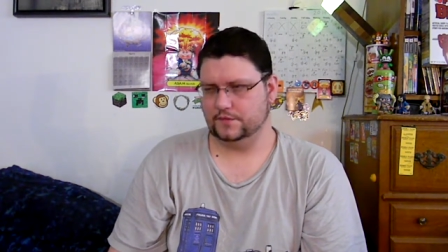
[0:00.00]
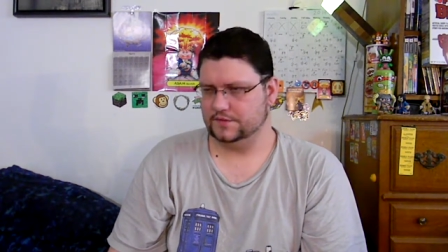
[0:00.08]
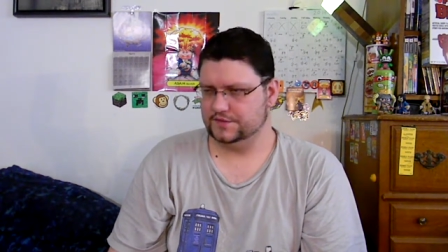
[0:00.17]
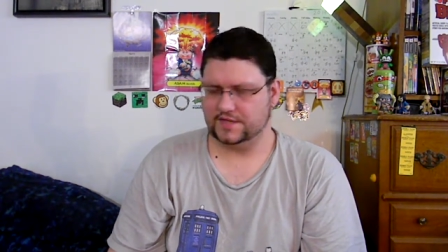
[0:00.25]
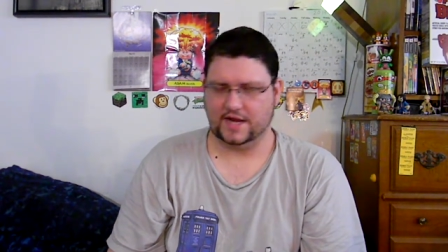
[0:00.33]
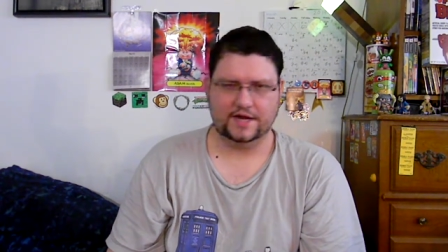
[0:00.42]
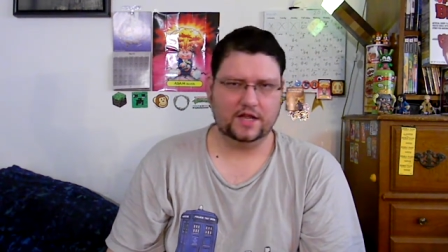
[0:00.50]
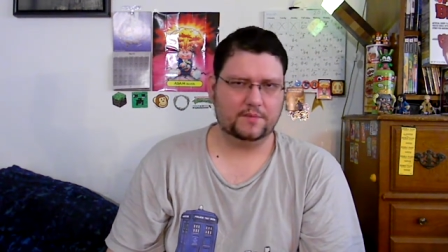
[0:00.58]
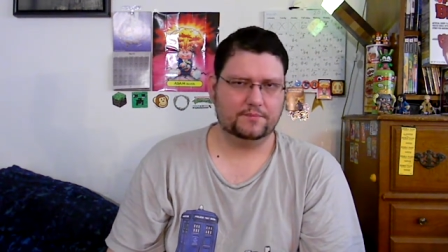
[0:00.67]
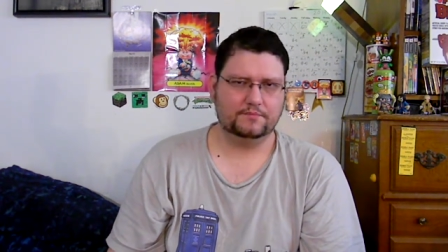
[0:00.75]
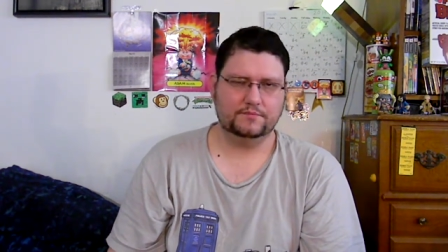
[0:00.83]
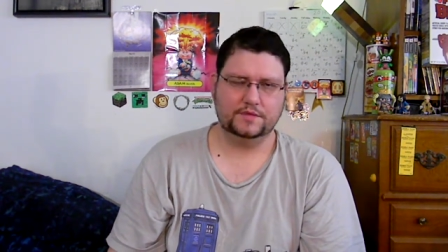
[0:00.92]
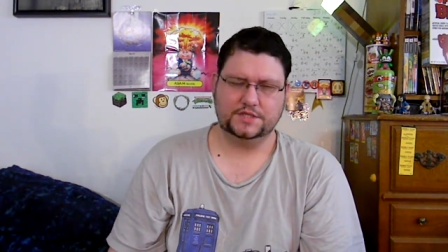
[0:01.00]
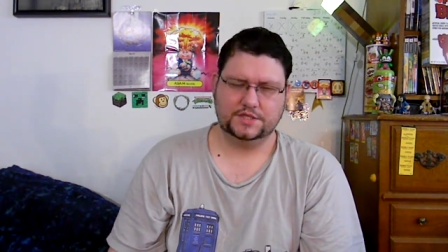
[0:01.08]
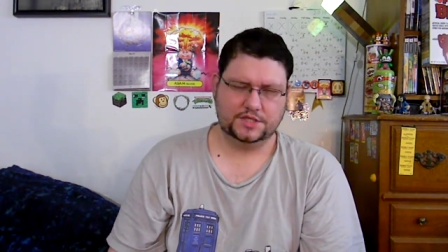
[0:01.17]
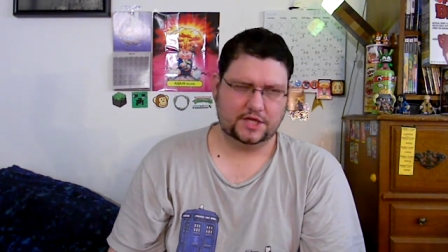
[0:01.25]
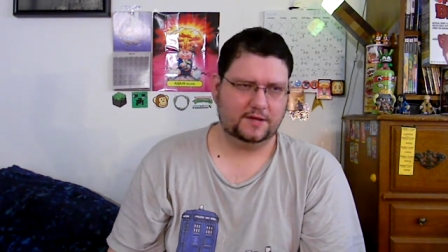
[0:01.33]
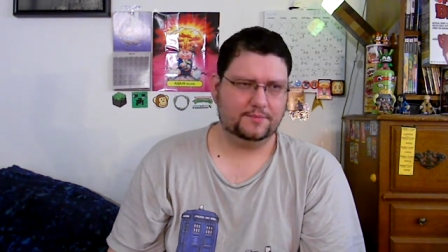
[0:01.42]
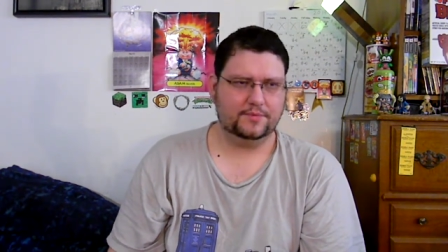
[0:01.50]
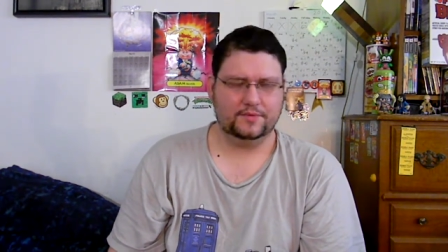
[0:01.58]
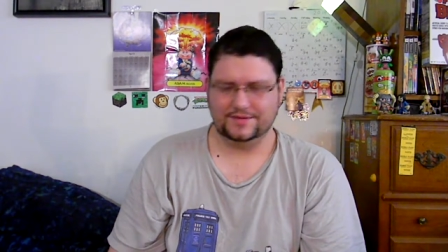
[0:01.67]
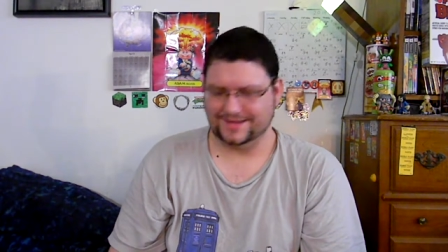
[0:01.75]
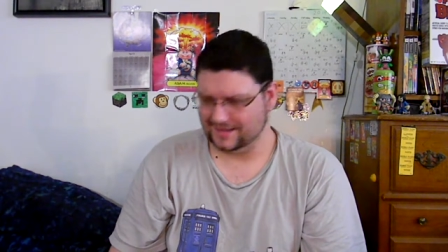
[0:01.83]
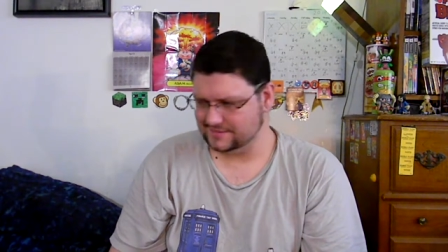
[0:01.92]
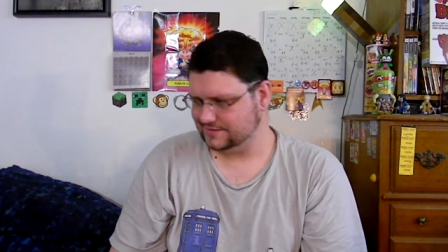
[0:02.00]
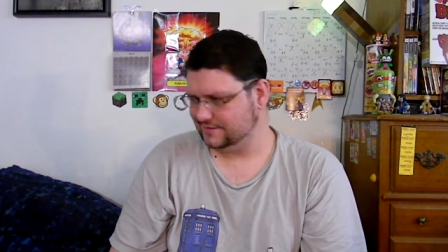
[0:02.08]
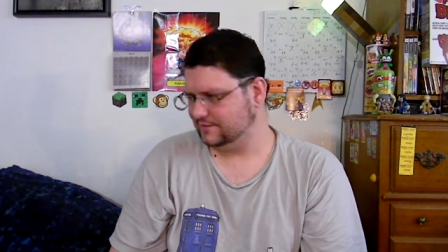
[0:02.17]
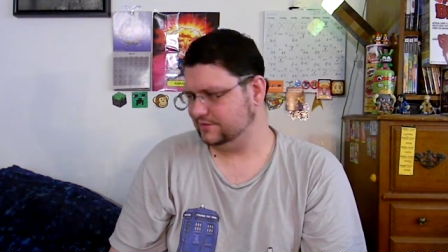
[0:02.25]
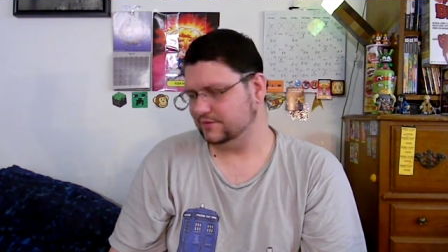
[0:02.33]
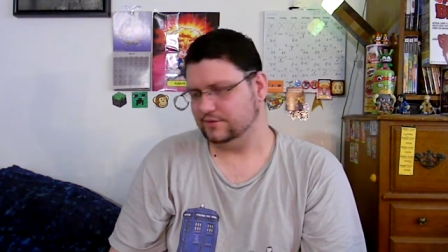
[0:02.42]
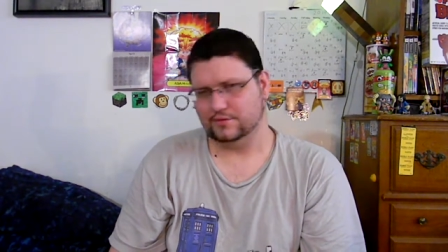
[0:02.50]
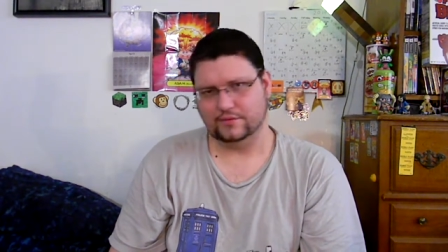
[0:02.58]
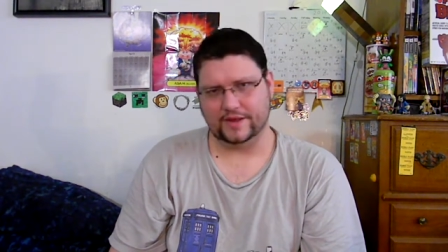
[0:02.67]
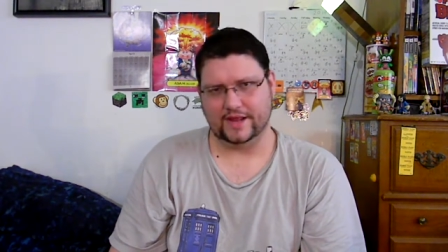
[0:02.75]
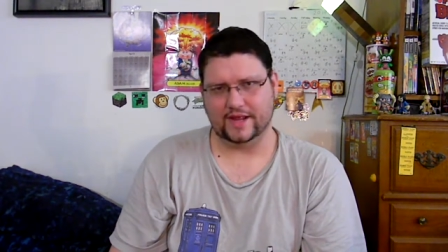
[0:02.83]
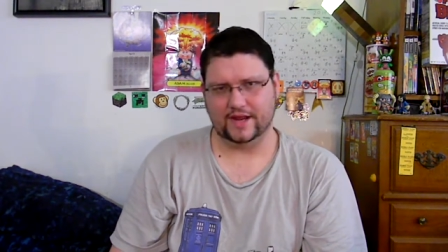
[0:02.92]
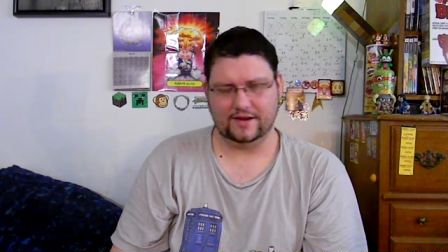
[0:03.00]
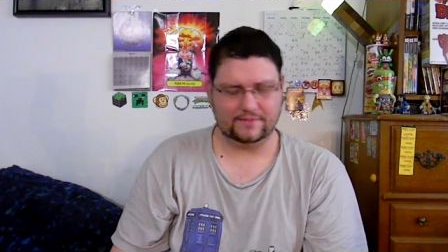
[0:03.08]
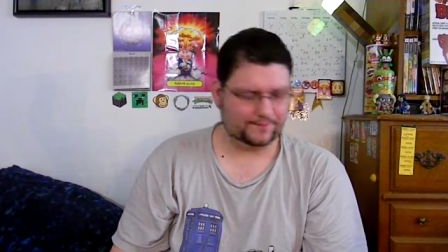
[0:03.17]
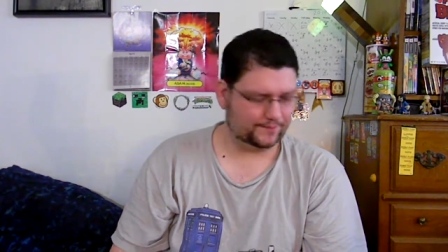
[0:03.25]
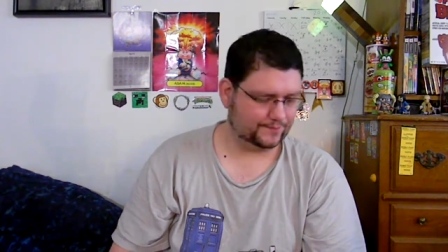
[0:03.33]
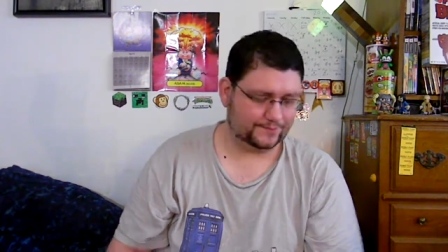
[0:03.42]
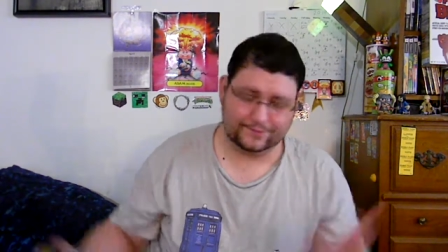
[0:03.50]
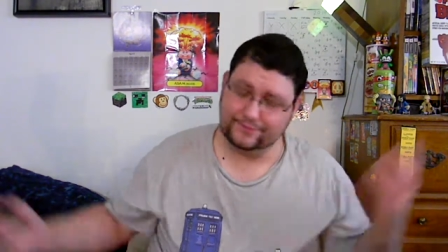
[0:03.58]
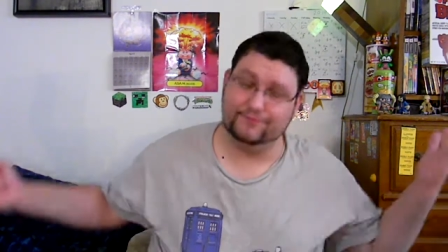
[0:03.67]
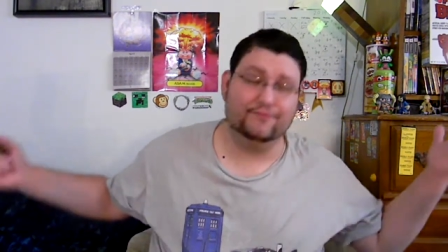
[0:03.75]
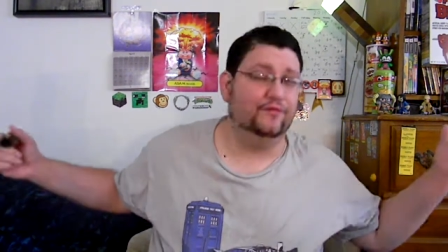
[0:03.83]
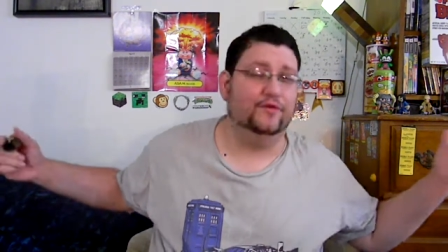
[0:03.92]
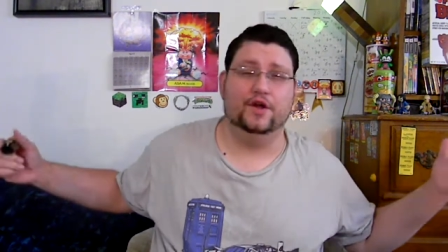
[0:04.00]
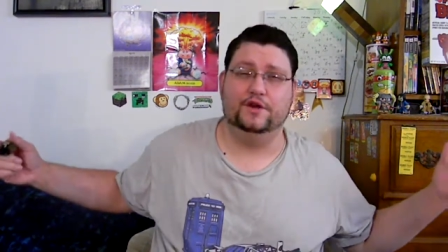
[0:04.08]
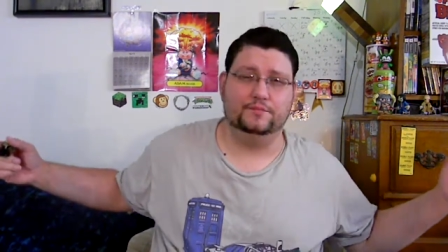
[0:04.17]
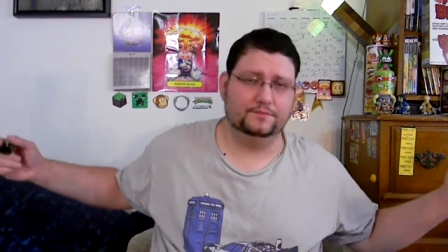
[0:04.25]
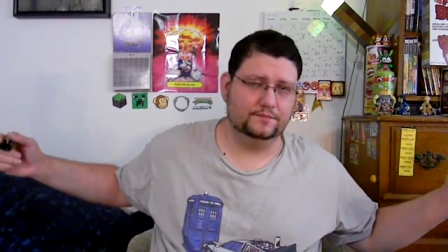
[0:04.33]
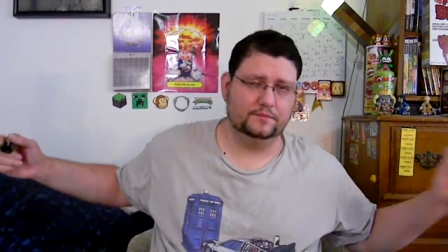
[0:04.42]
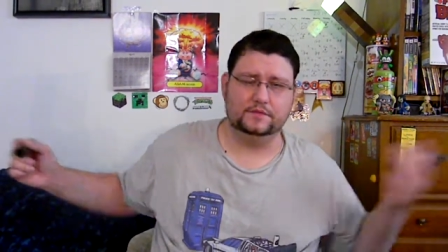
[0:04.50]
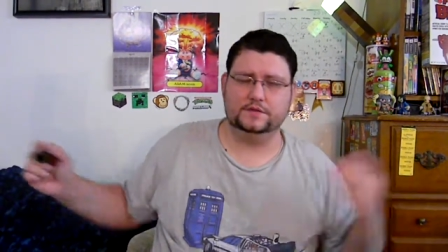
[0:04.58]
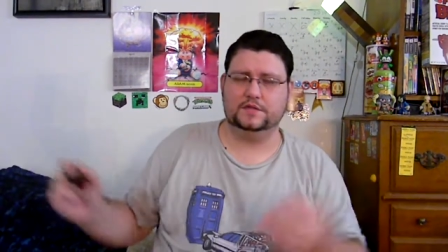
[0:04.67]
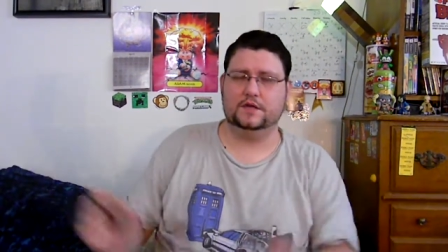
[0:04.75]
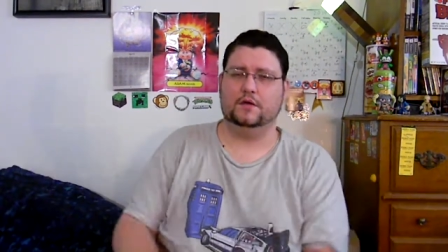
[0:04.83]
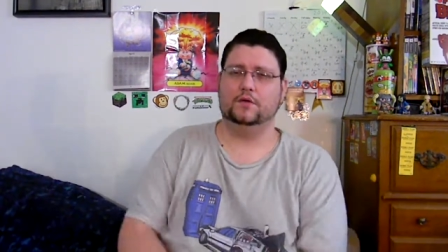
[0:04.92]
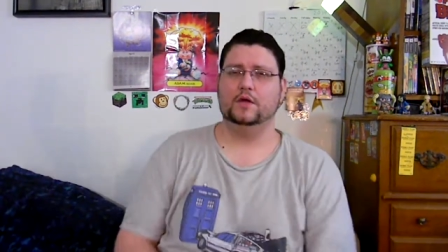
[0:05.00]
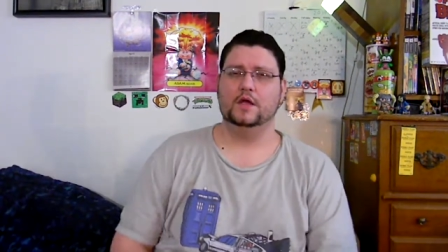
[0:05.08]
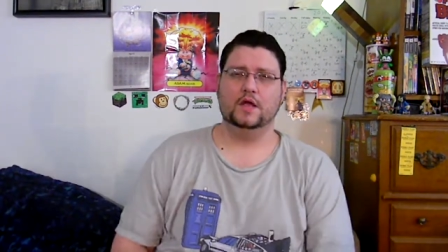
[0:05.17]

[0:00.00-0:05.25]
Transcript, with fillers: Sign up. It's cheap, easy to do, and fun. So